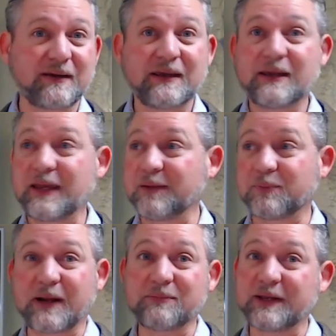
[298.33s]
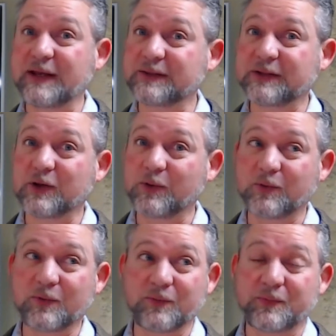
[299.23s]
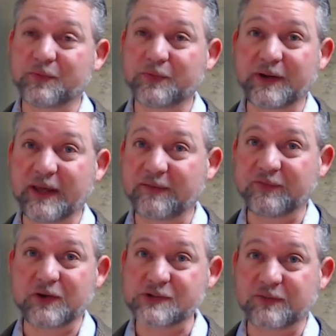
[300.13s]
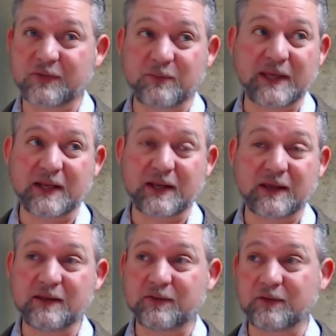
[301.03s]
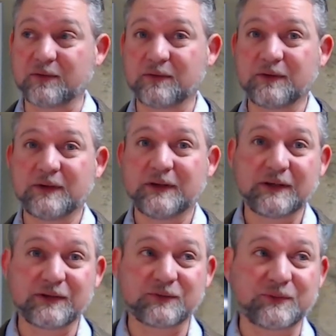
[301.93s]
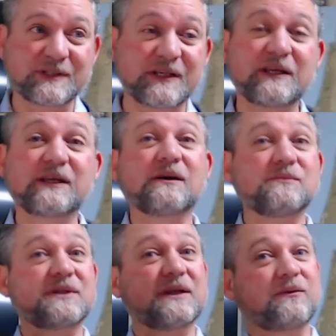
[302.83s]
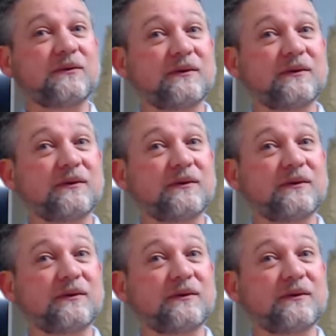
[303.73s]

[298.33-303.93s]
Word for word: and probably not the whole three and a half years of the beginning either, because we see he comes in